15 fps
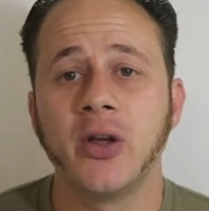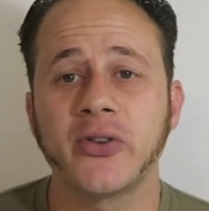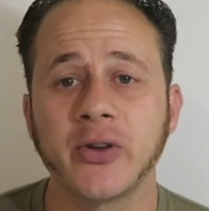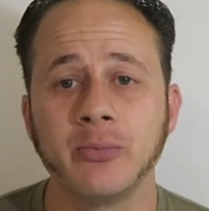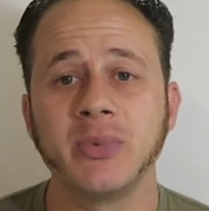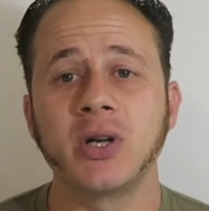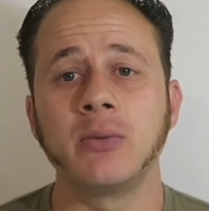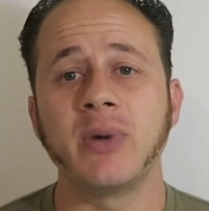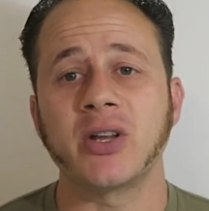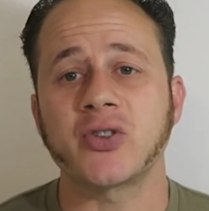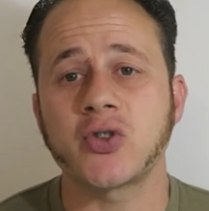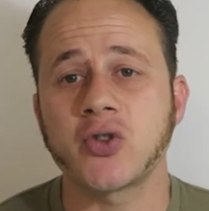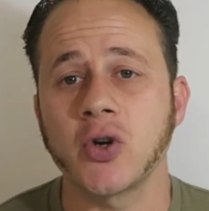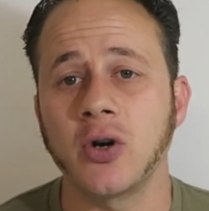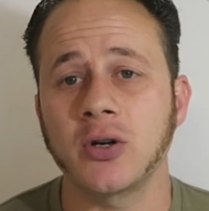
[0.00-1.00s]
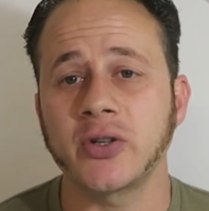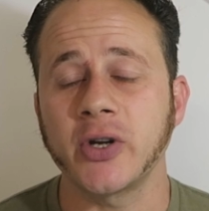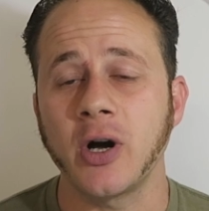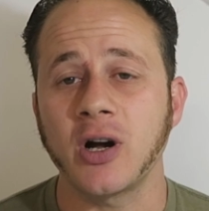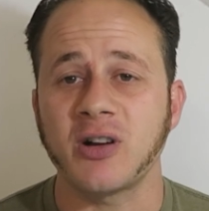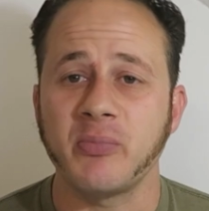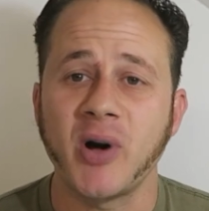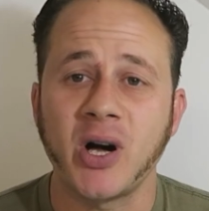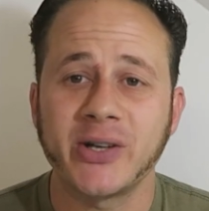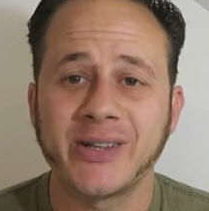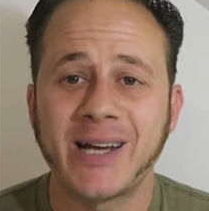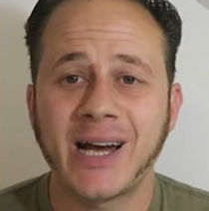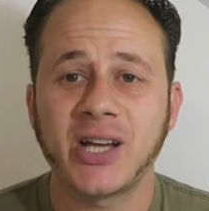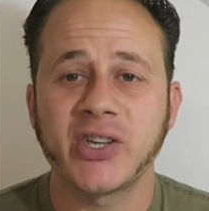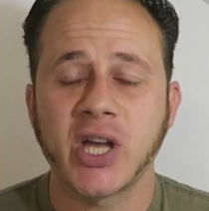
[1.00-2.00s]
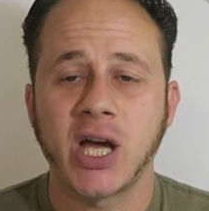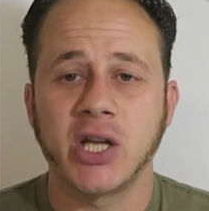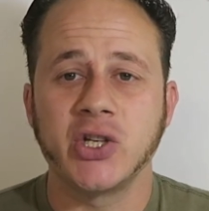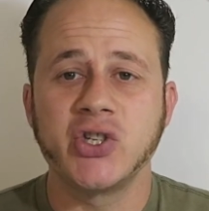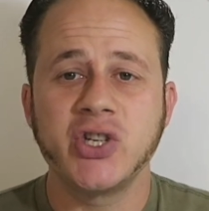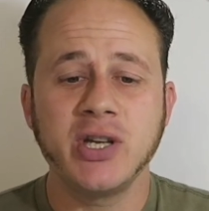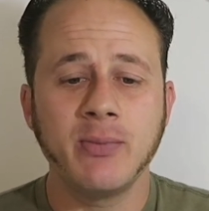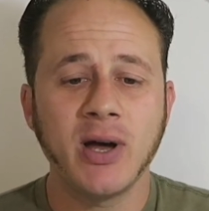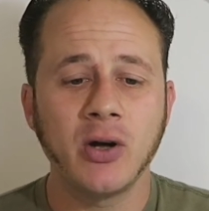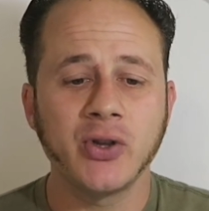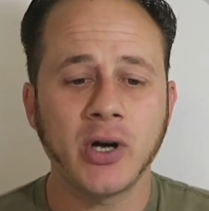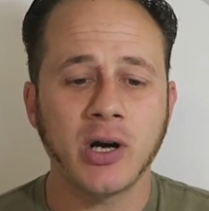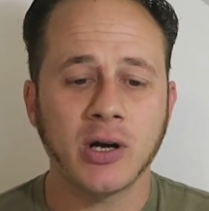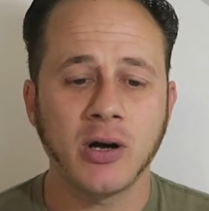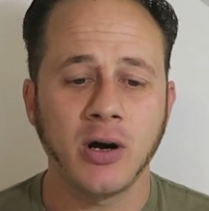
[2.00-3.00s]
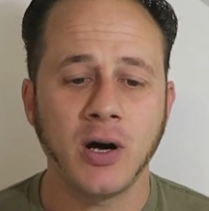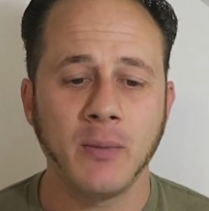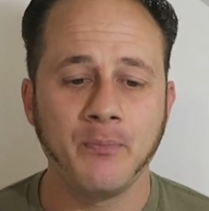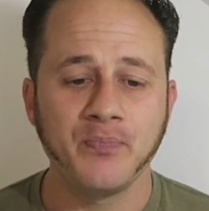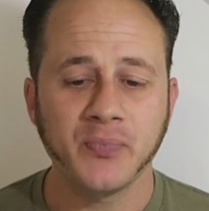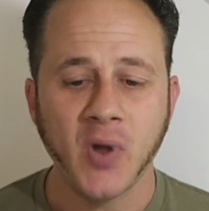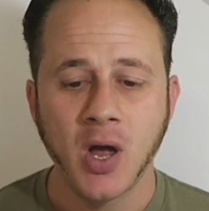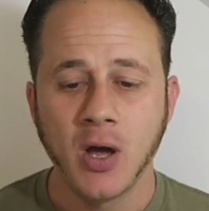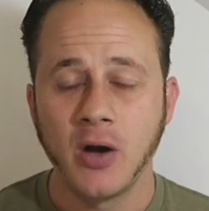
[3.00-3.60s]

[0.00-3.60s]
Submit them at strongtalkpodcast@gmail.com.